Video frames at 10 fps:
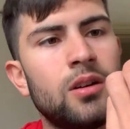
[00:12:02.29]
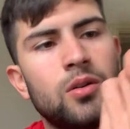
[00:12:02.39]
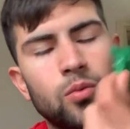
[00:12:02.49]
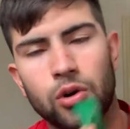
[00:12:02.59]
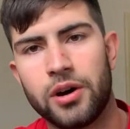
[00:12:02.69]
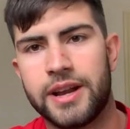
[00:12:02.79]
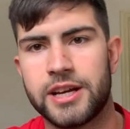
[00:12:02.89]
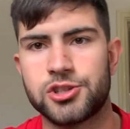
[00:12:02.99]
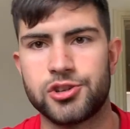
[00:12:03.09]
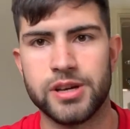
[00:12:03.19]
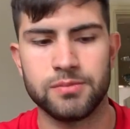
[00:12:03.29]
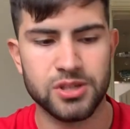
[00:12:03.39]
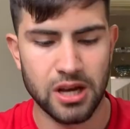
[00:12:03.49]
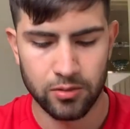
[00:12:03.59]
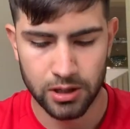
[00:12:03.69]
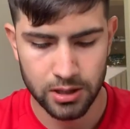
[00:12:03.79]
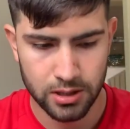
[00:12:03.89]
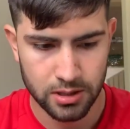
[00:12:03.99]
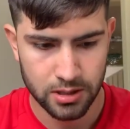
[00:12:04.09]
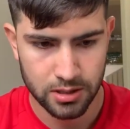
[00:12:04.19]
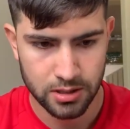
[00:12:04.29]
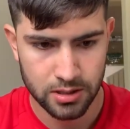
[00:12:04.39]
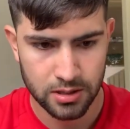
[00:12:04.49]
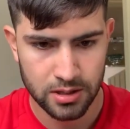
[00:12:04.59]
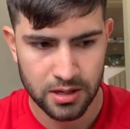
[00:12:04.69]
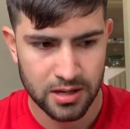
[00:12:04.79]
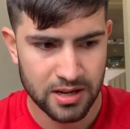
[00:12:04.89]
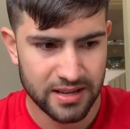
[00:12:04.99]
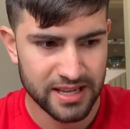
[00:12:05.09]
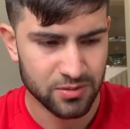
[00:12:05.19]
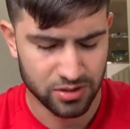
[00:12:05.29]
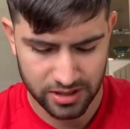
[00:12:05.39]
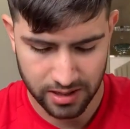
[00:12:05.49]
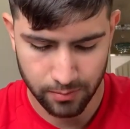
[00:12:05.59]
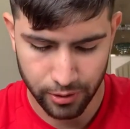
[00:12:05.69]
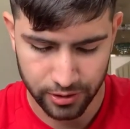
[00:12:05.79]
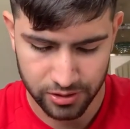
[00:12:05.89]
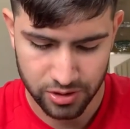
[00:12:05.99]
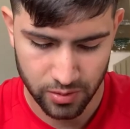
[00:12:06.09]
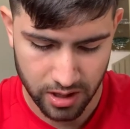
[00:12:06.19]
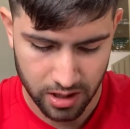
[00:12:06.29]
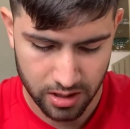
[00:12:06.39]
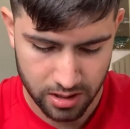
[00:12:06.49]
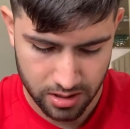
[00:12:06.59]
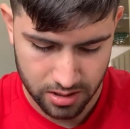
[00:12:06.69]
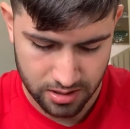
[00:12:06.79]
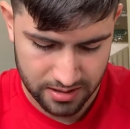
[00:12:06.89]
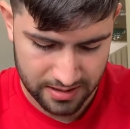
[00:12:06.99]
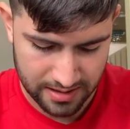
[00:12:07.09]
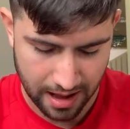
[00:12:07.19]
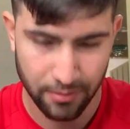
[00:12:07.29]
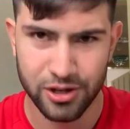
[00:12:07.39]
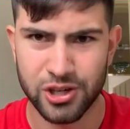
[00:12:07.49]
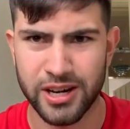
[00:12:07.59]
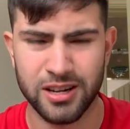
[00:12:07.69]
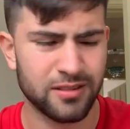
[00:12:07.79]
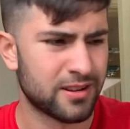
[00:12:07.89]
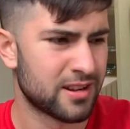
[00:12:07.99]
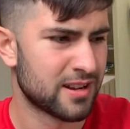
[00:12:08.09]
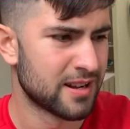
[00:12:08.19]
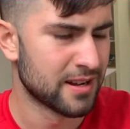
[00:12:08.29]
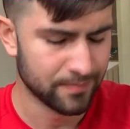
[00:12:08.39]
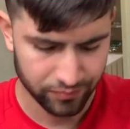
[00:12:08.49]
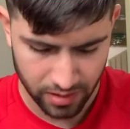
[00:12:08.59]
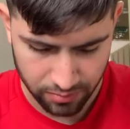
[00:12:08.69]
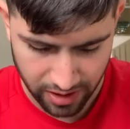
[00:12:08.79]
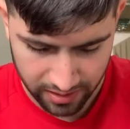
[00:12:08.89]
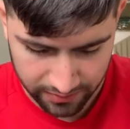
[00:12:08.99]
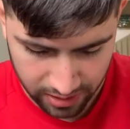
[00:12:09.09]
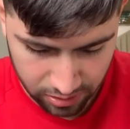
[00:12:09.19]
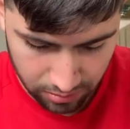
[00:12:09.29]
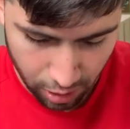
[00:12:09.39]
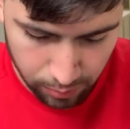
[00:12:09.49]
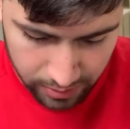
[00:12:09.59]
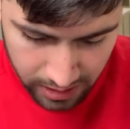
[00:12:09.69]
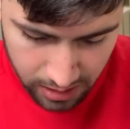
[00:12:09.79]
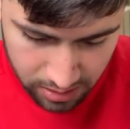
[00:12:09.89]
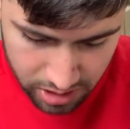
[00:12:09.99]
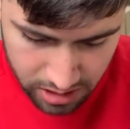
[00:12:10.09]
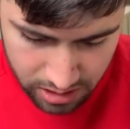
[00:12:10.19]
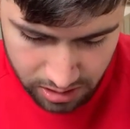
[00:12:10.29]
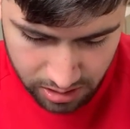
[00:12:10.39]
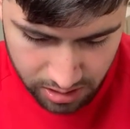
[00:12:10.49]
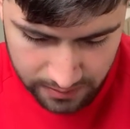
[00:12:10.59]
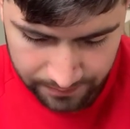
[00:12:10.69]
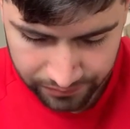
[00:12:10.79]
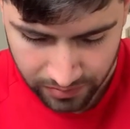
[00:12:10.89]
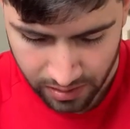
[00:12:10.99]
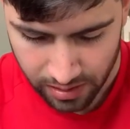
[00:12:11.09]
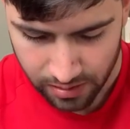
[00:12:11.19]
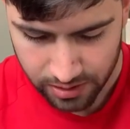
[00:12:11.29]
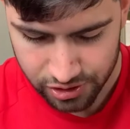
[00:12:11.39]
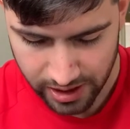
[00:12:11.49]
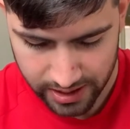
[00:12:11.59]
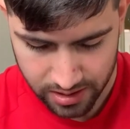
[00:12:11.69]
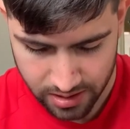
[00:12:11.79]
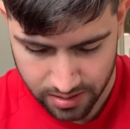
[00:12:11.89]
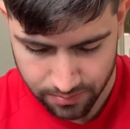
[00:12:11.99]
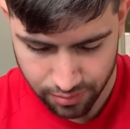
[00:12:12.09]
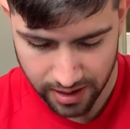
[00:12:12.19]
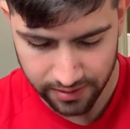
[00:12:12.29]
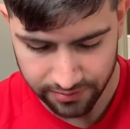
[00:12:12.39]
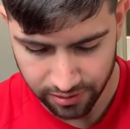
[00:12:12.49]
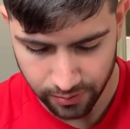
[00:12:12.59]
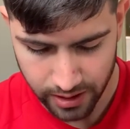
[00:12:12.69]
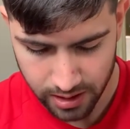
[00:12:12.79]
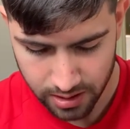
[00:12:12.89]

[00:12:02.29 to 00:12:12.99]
Warhead Extreme Sour. This one's like a boiled sweet. I'm going to try and brave, if I could open it, Jesus. I'm going to try and brave through it,